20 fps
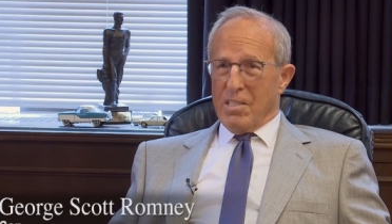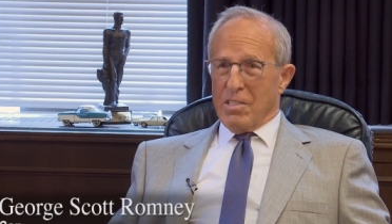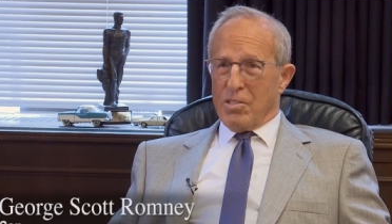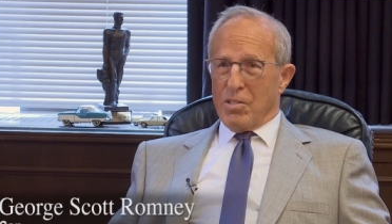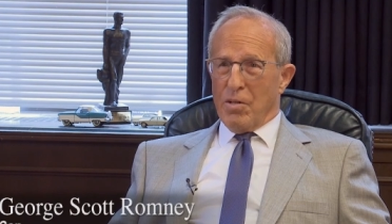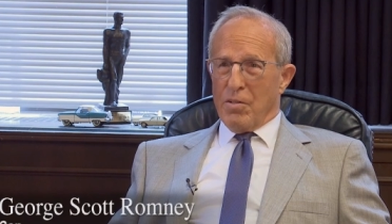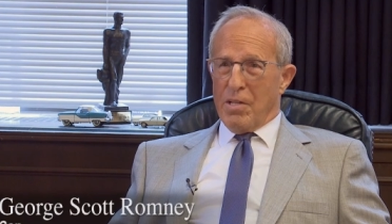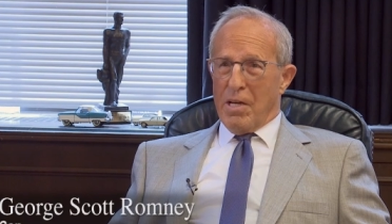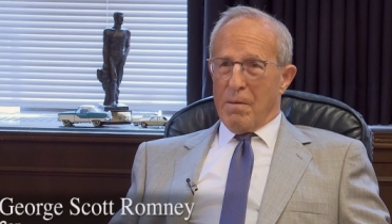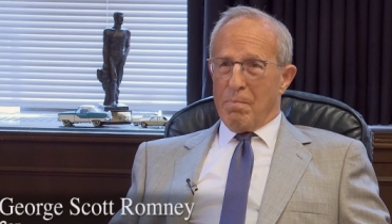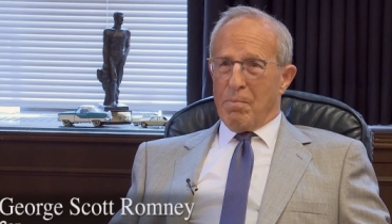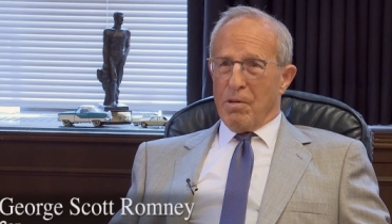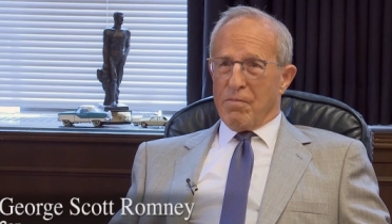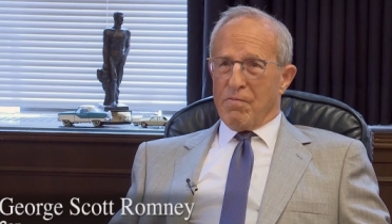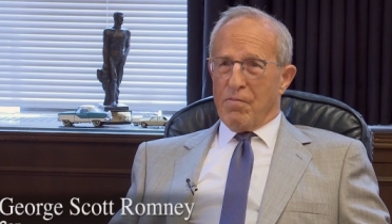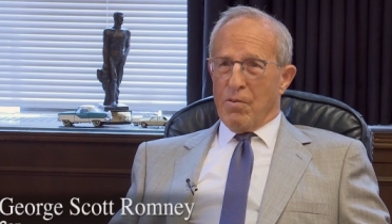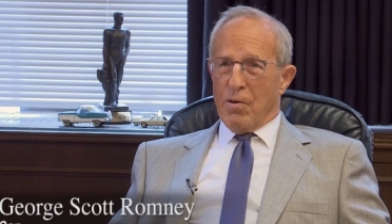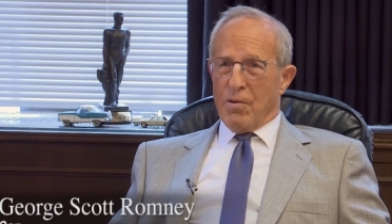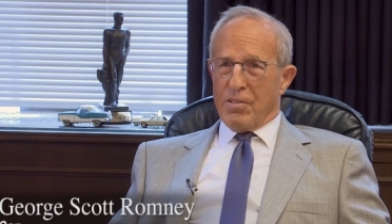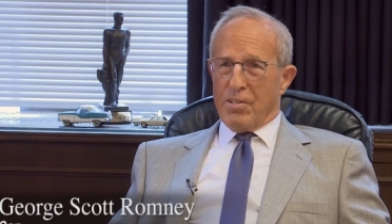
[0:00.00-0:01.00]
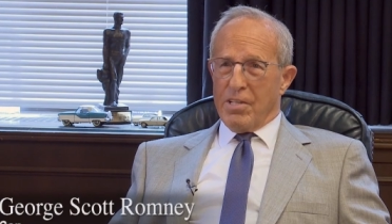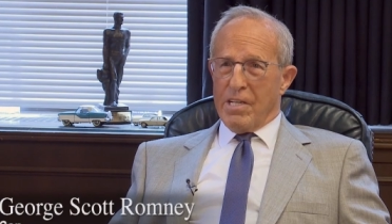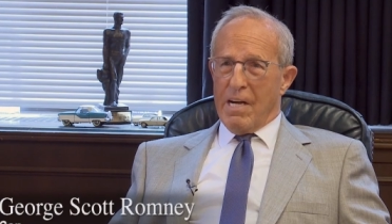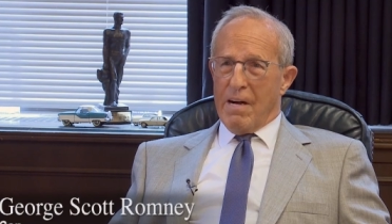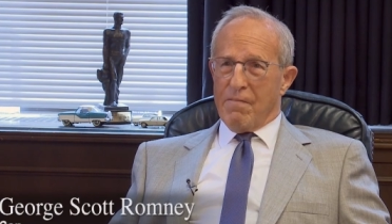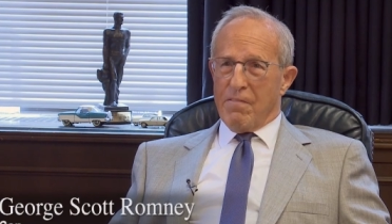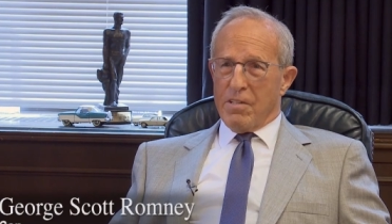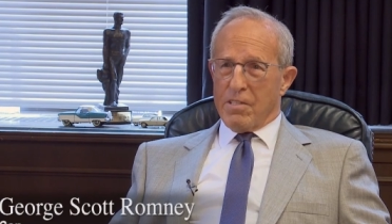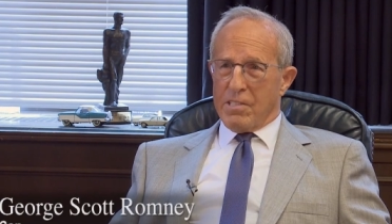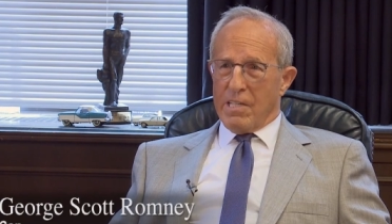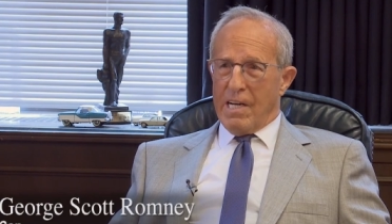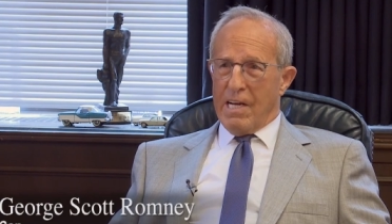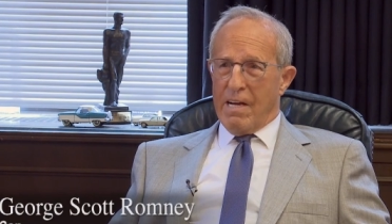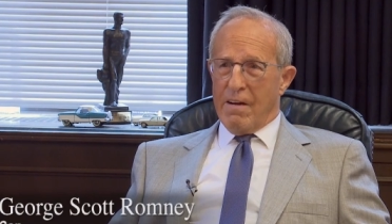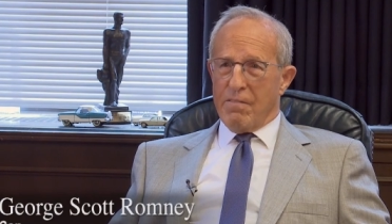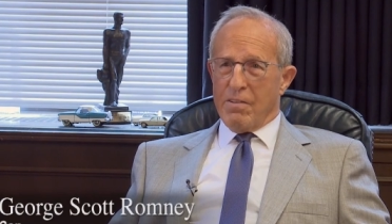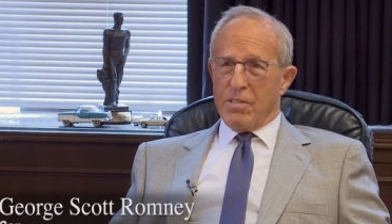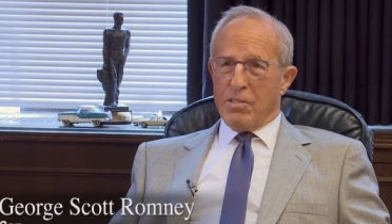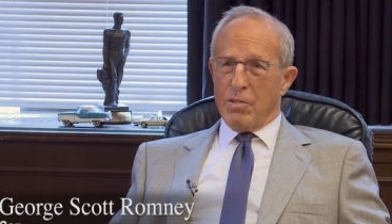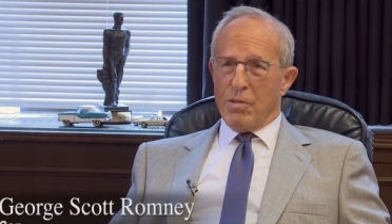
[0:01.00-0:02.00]
So they put forth the effort to
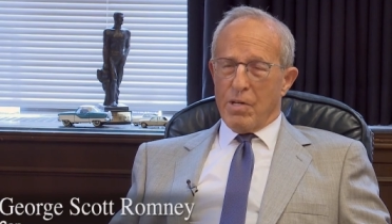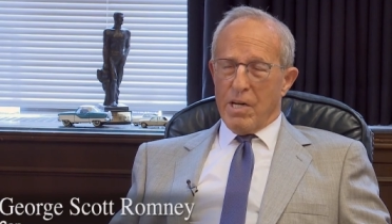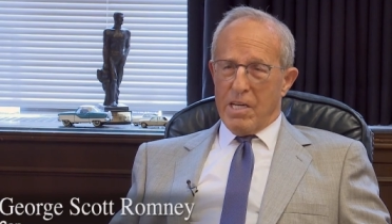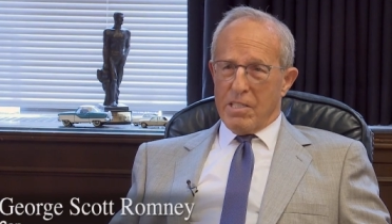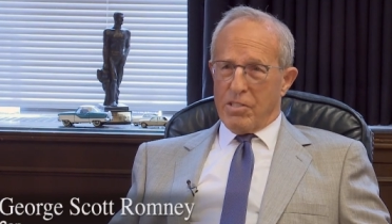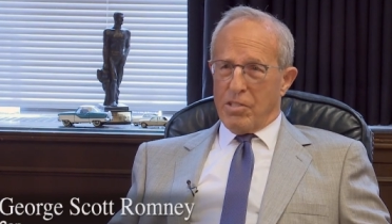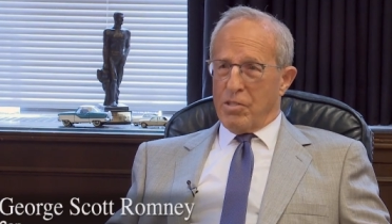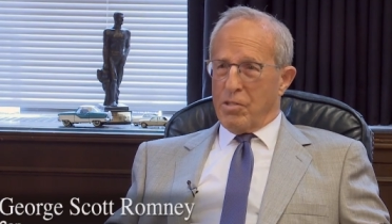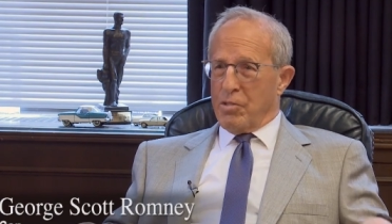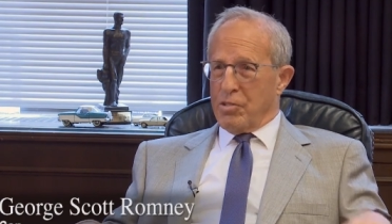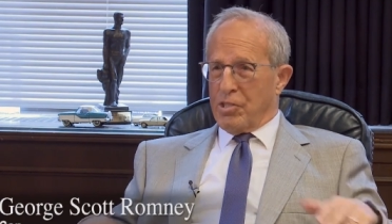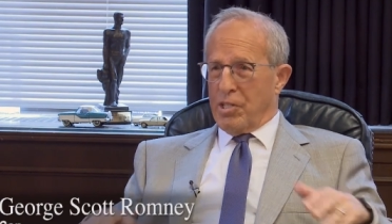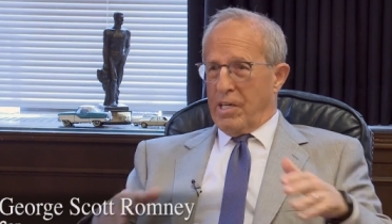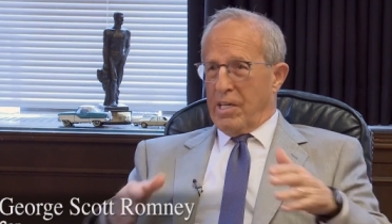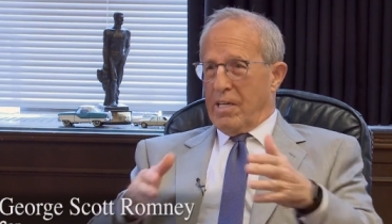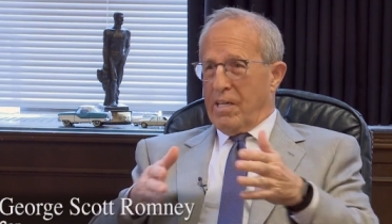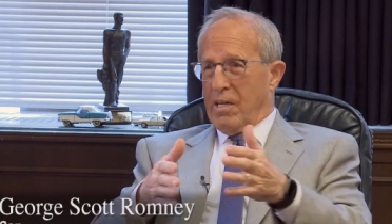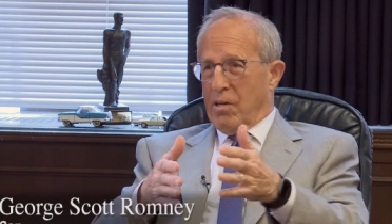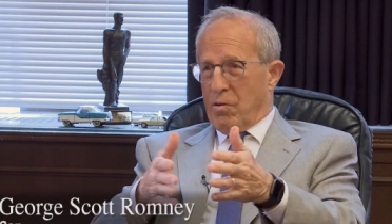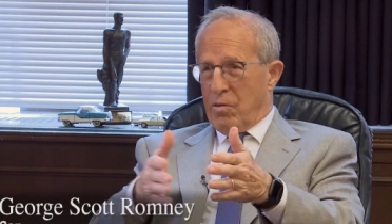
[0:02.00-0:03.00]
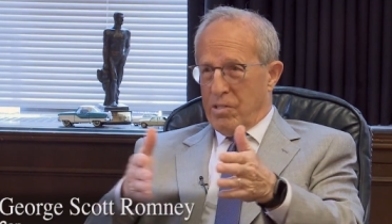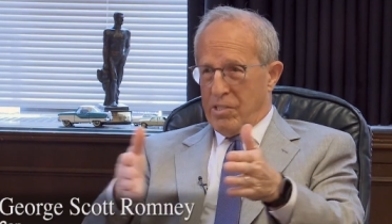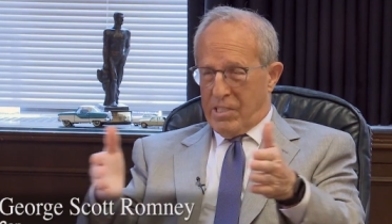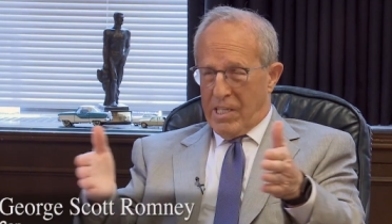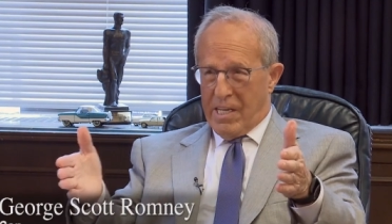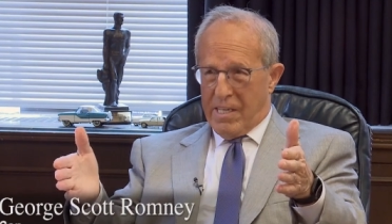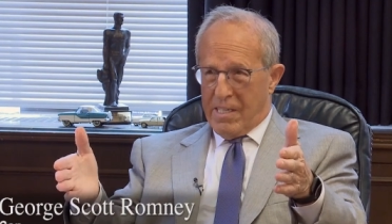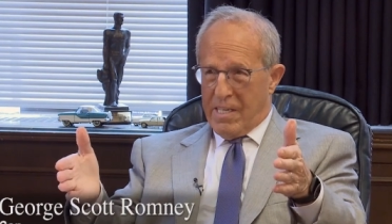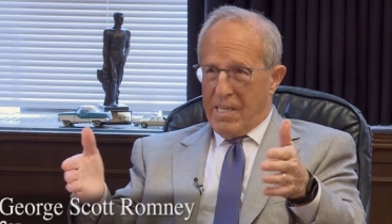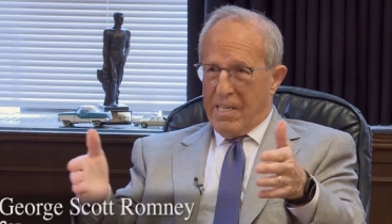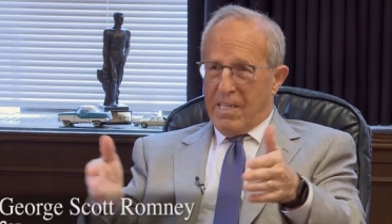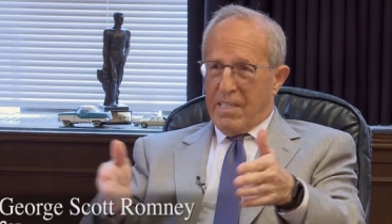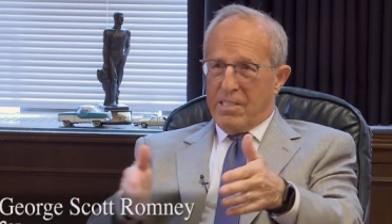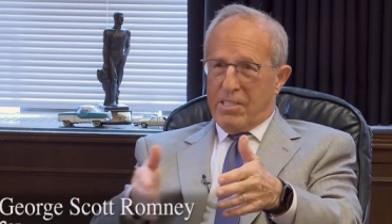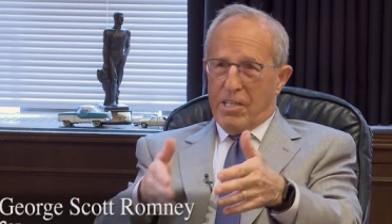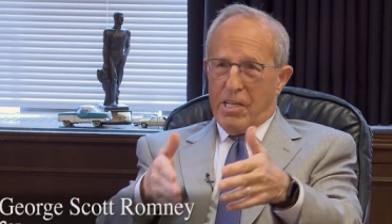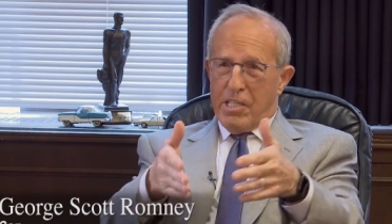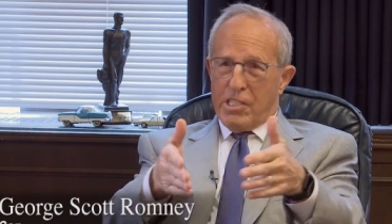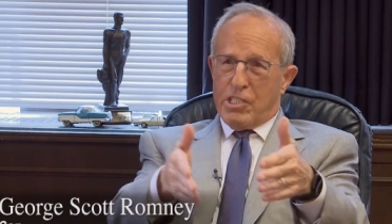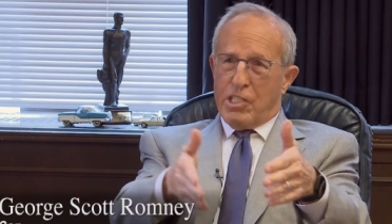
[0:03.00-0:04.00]
have a new constitution, and of course, then
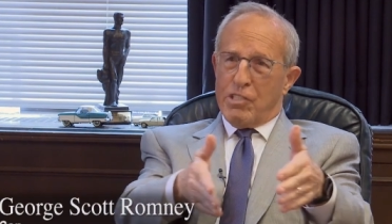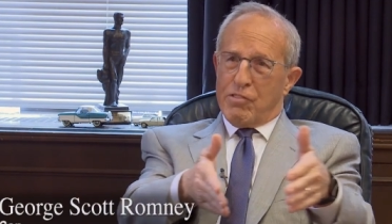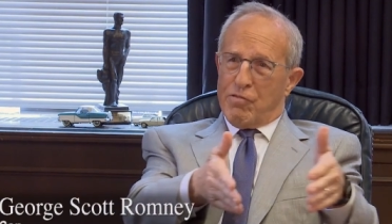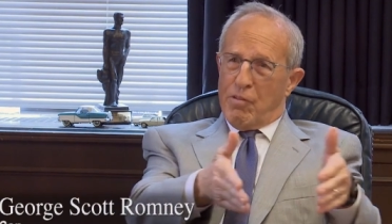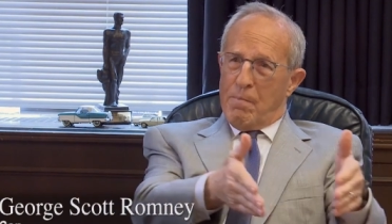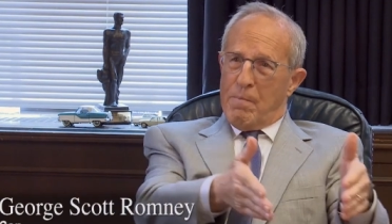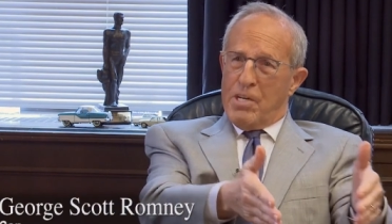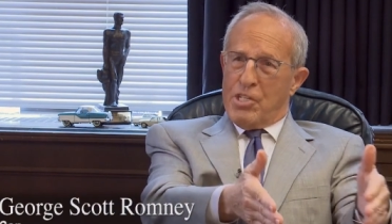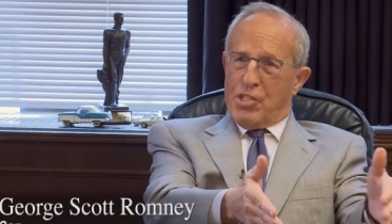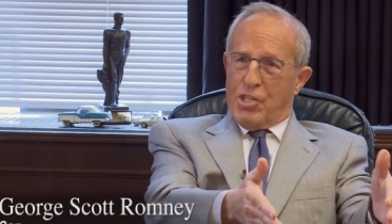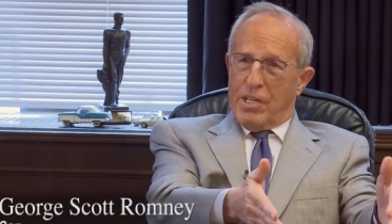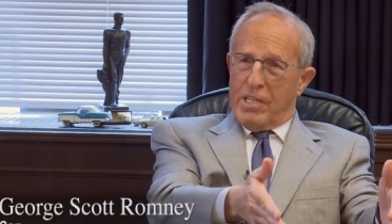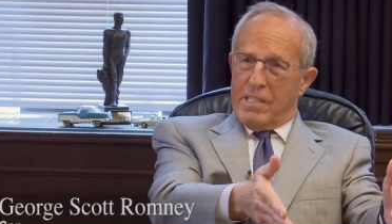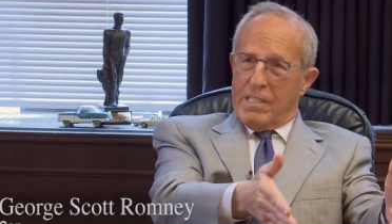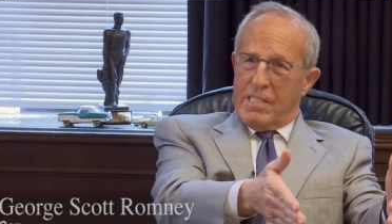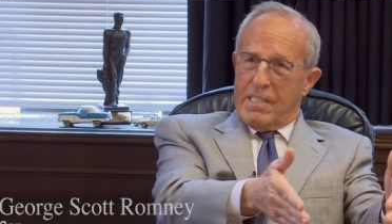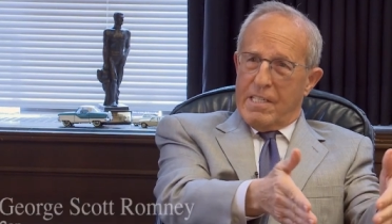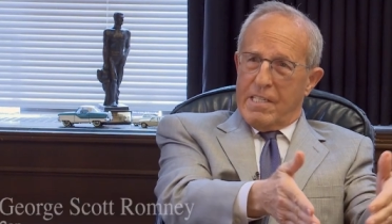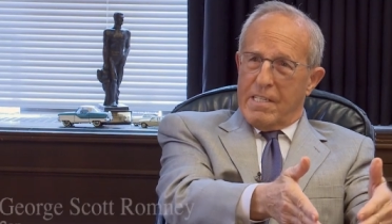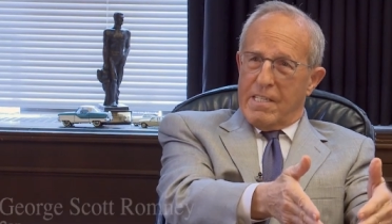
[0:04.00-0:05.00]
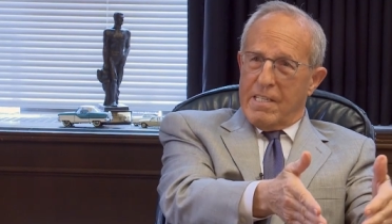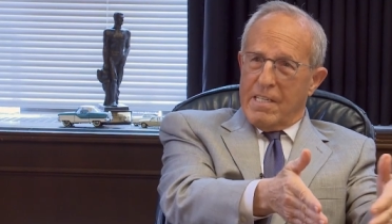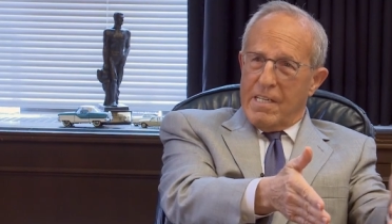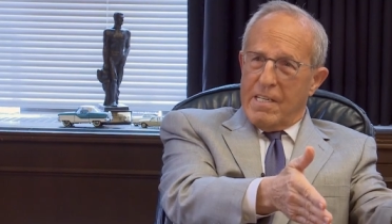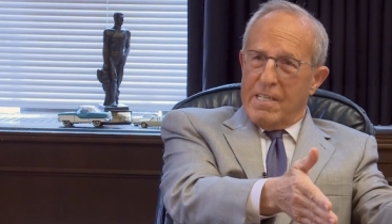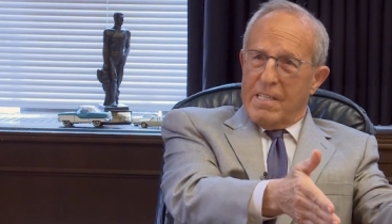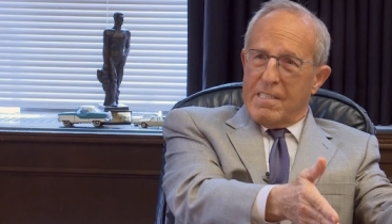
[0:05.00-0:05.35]
citizens for Michigan didn't